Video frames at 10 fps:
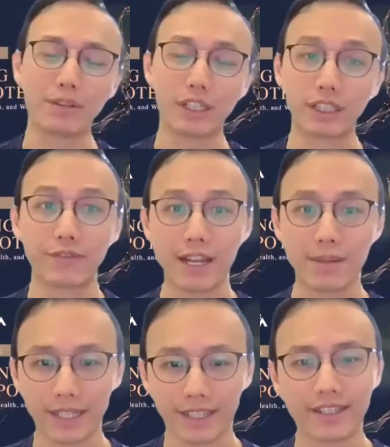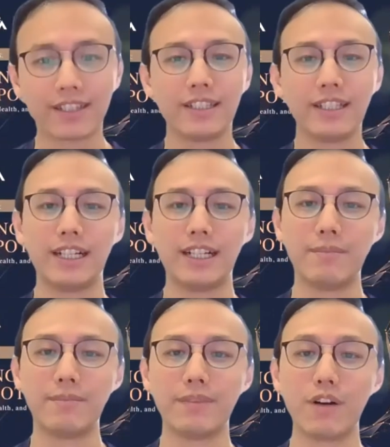the development
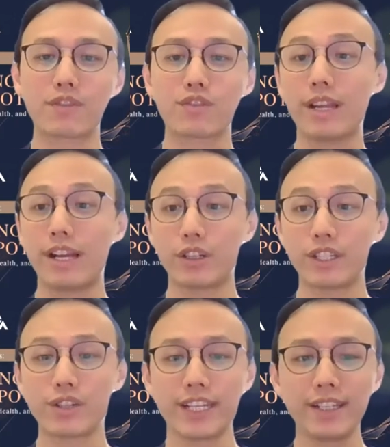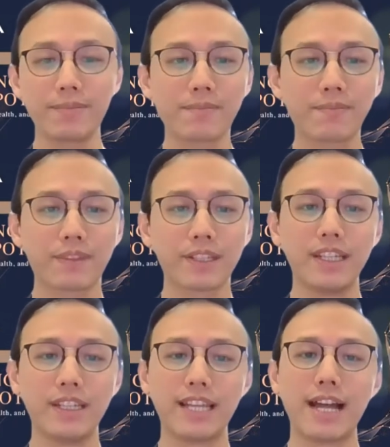of strength and conditioning
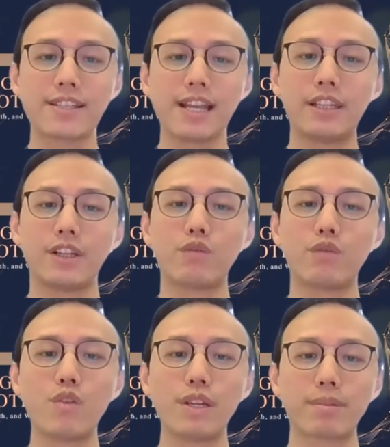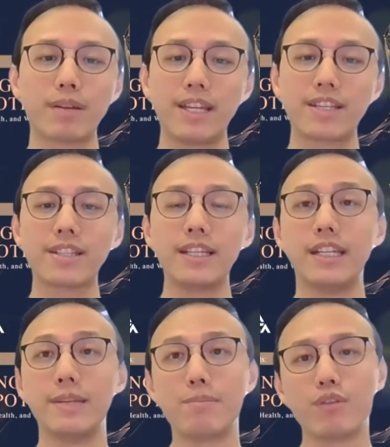in dance and the role it plays
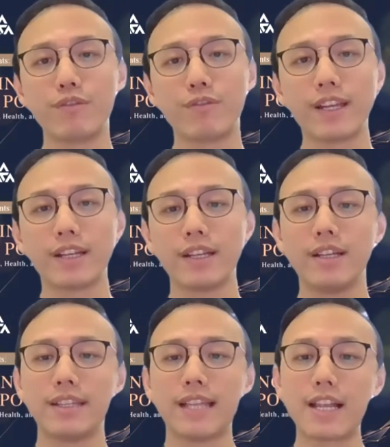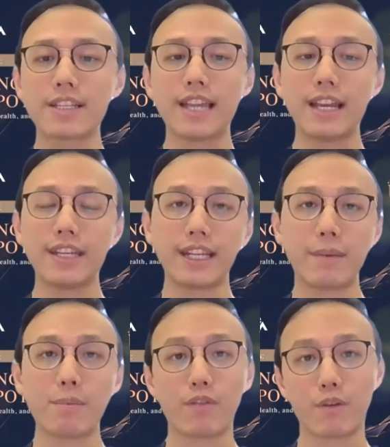in improving dance technique
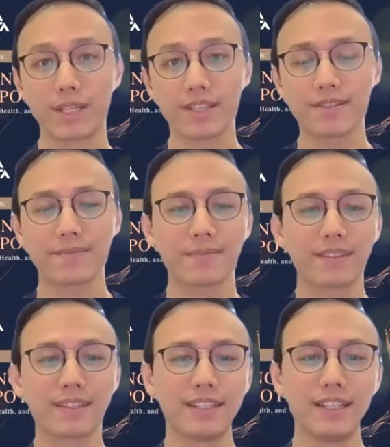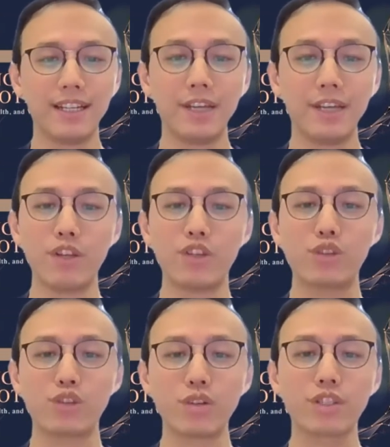and performance. He will
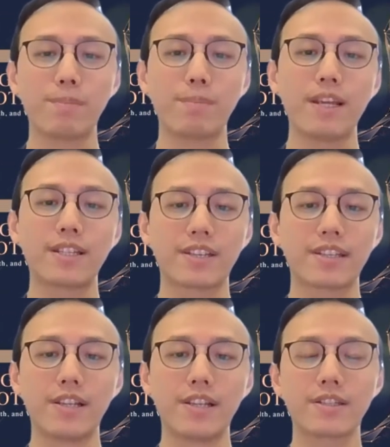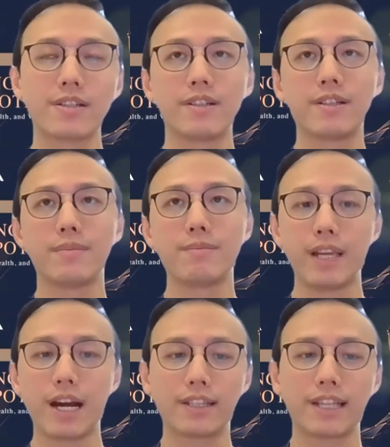introduce the basic science
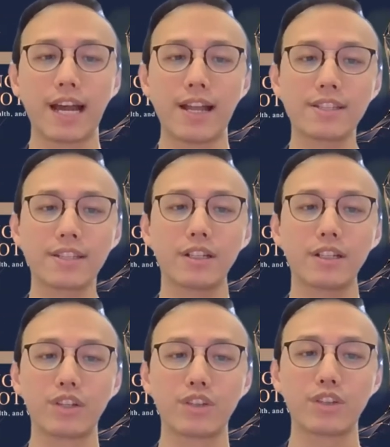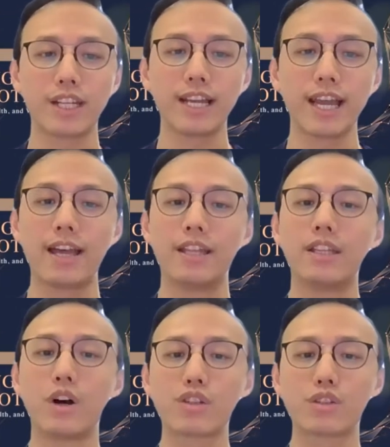behind dance conditioning
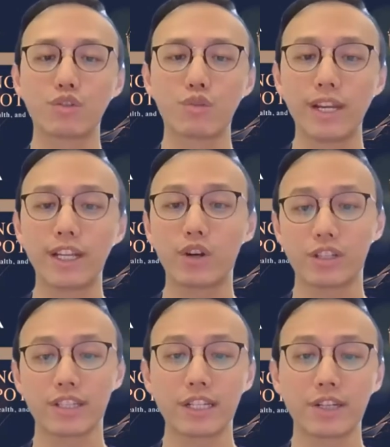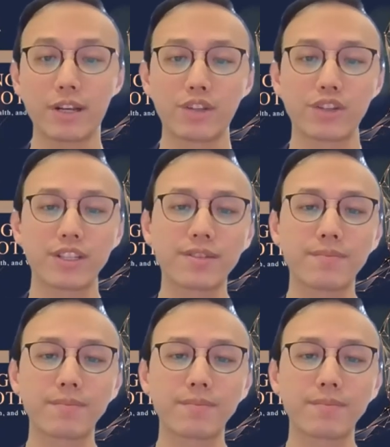and also training considerations.